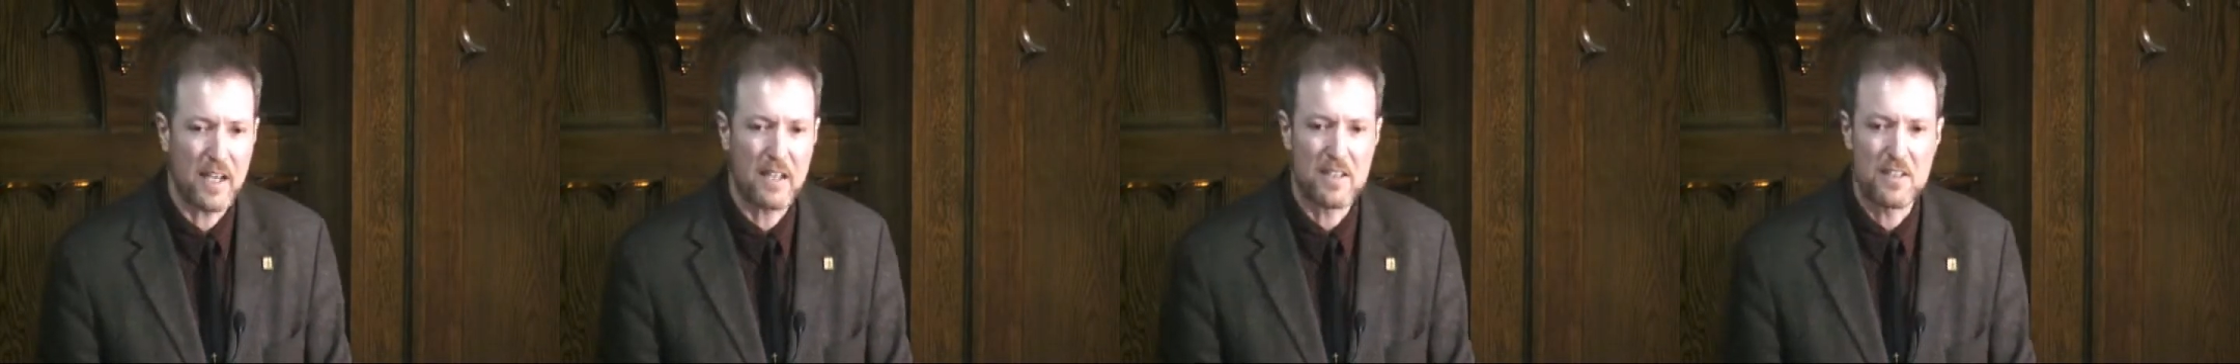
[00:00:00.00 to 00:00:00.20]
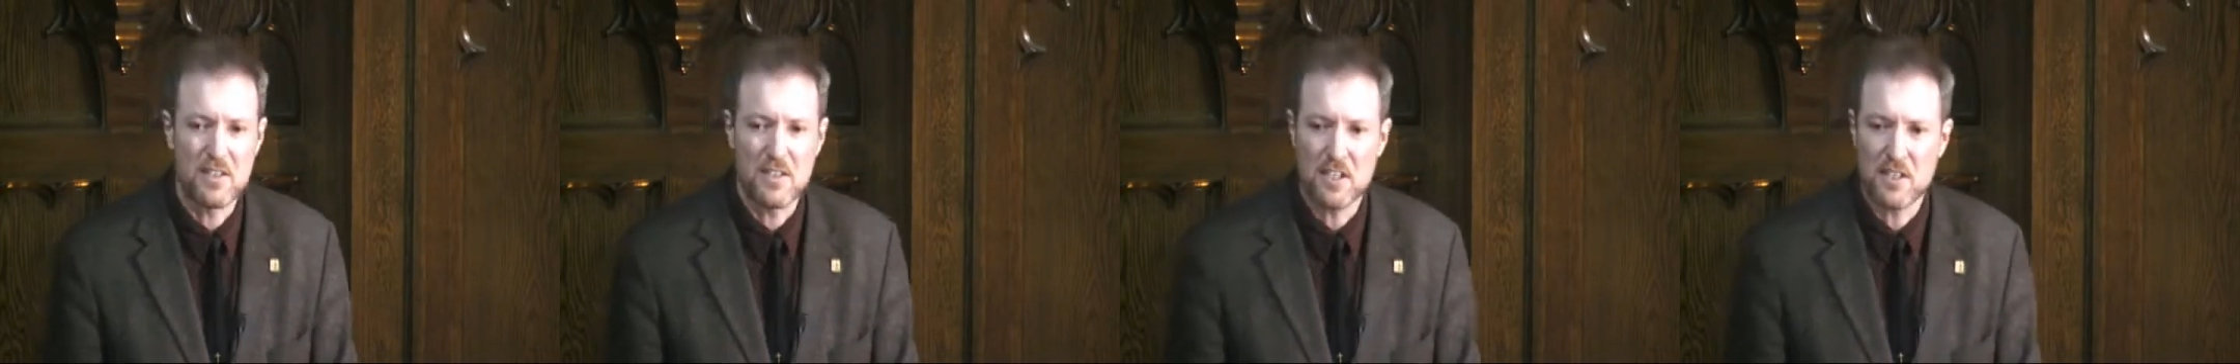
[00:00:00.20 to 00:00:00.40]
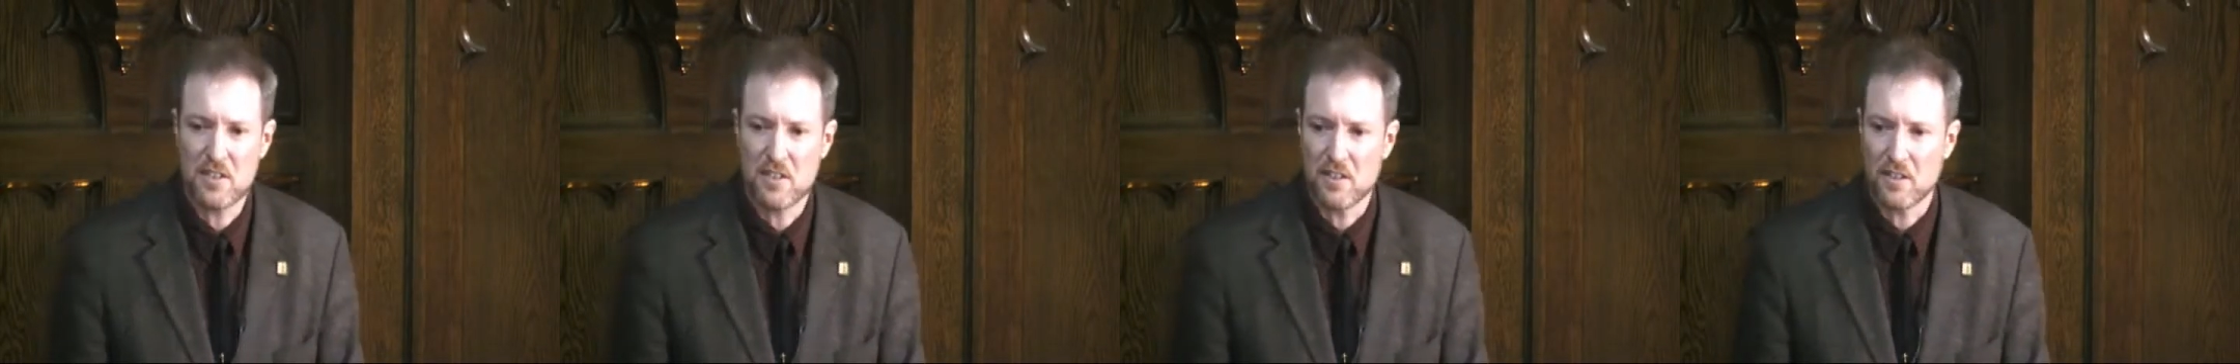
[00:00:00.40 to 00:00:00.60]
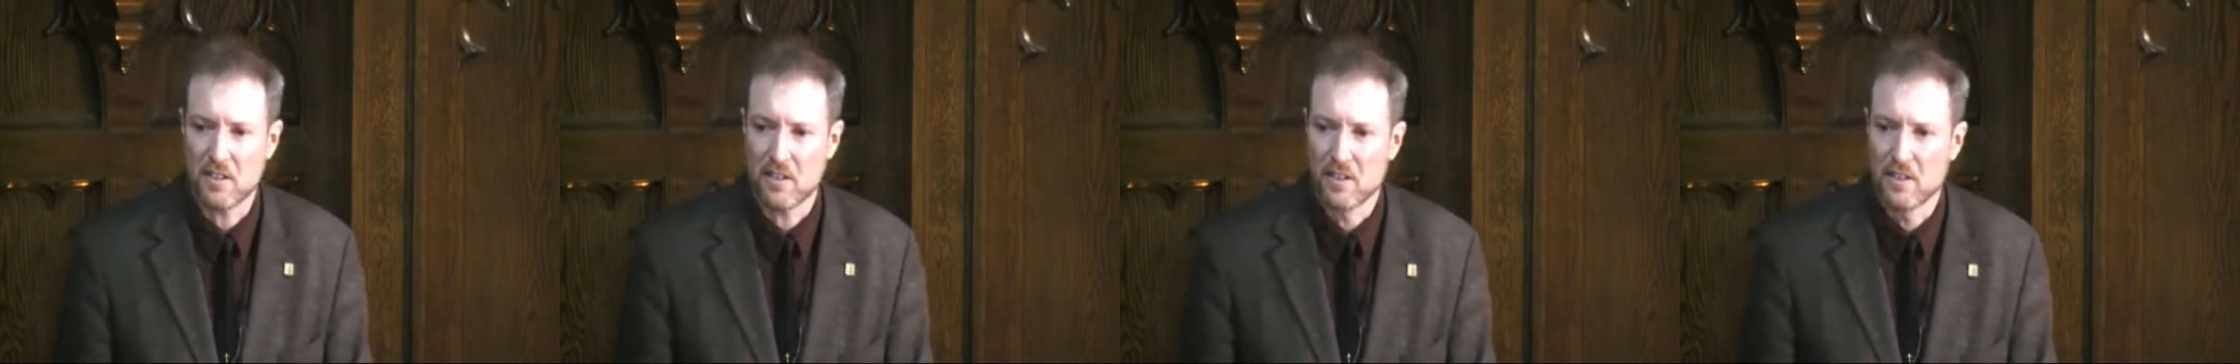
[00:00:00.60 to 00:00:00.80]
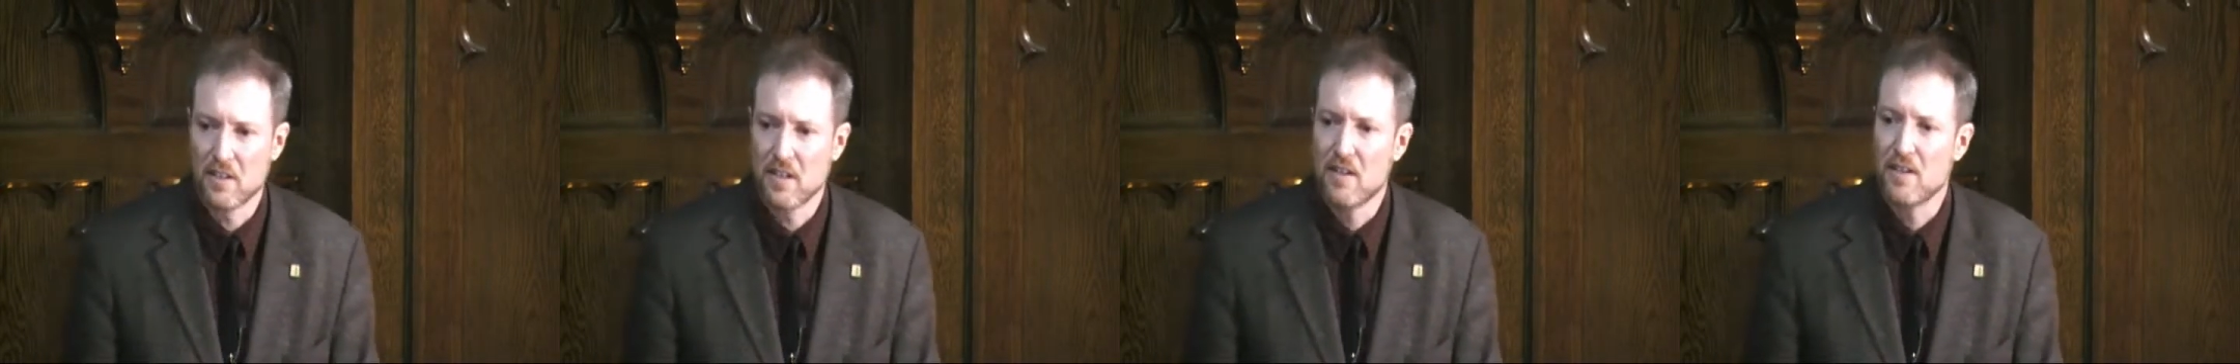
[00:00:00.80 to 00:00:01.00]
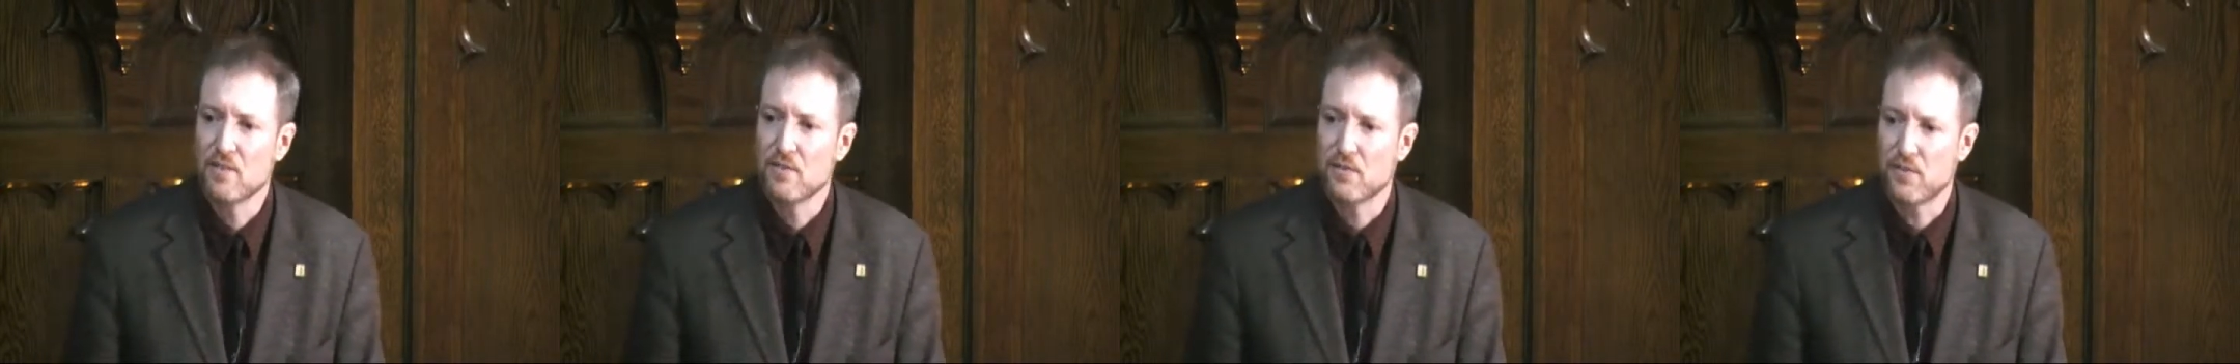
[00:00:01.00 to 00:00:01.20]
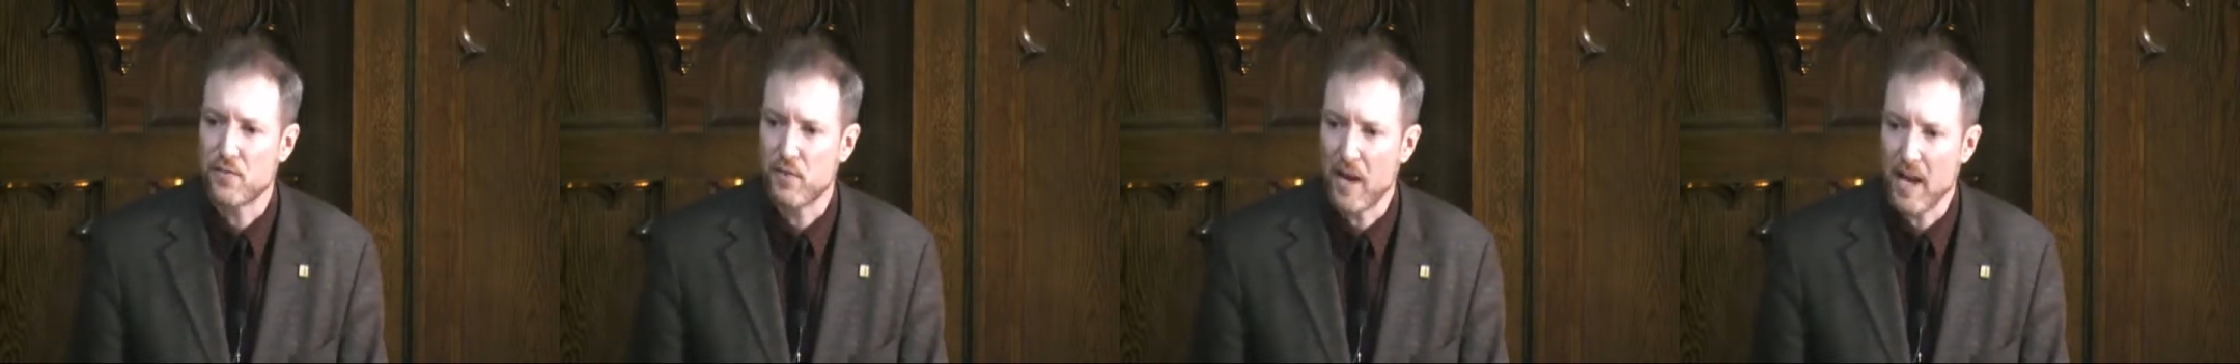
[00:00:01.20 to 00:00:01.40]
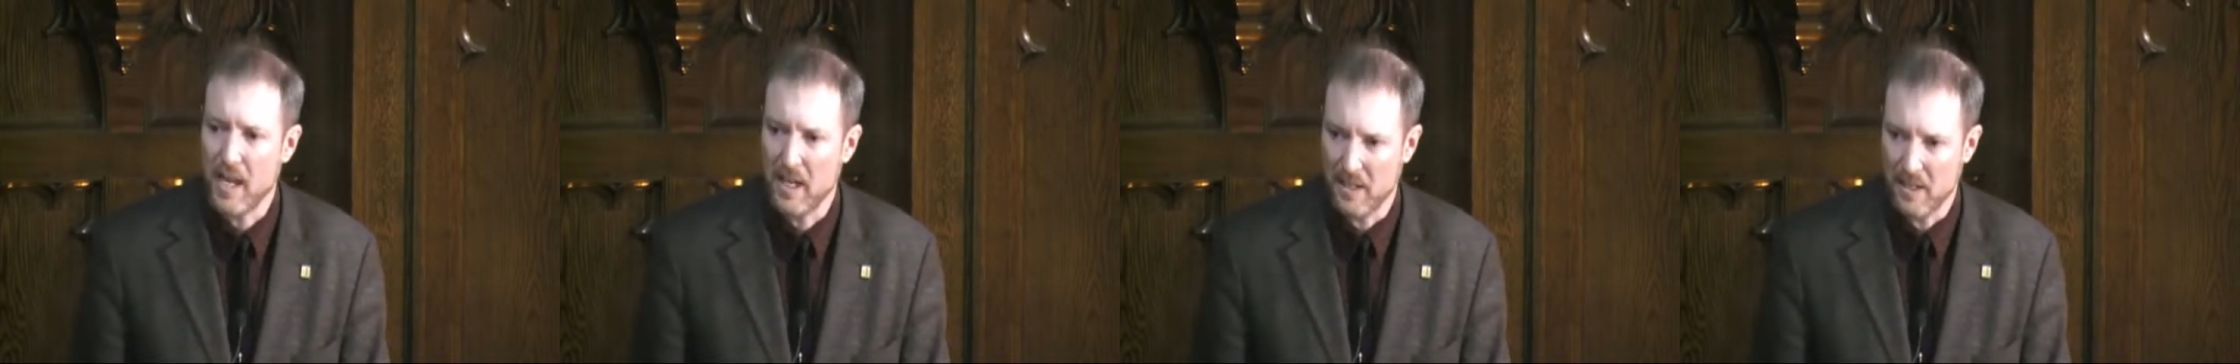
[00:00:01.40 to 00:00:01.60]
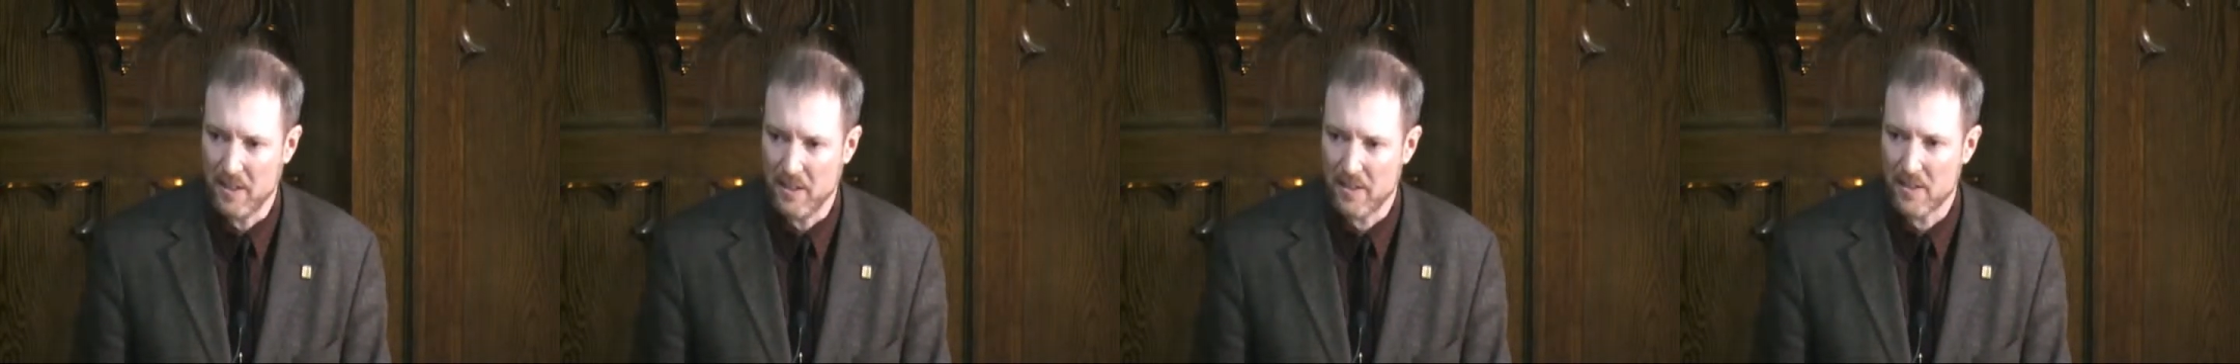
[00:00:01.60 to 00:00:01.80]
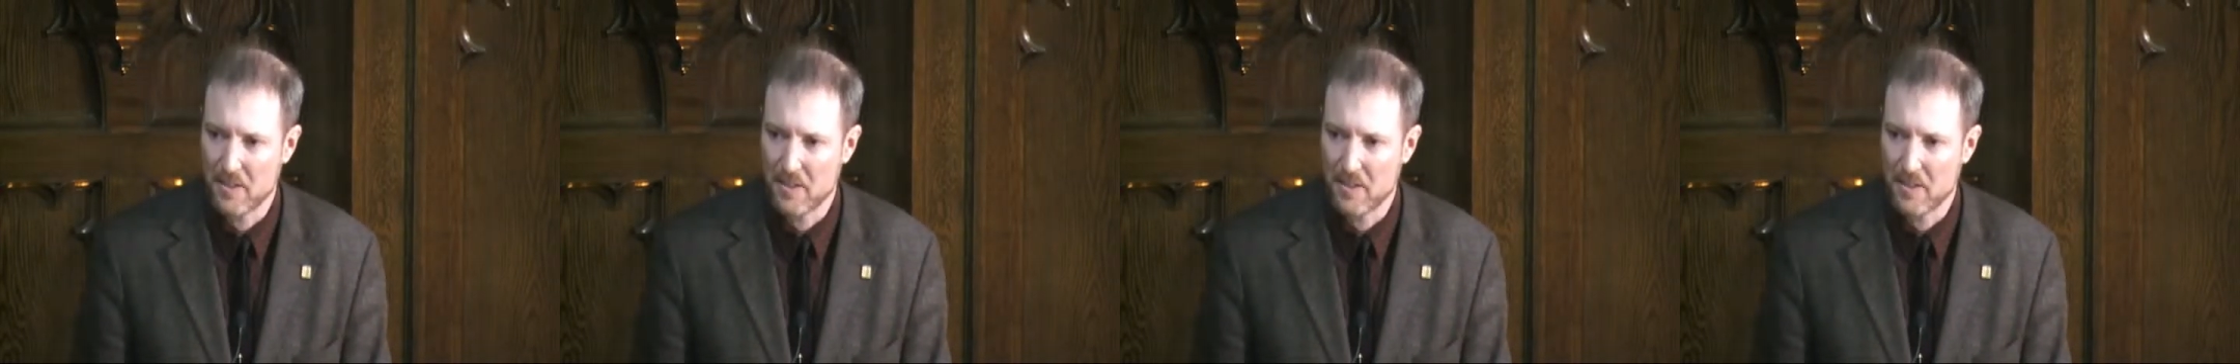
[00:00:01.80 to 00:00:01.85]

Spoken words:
sister friend,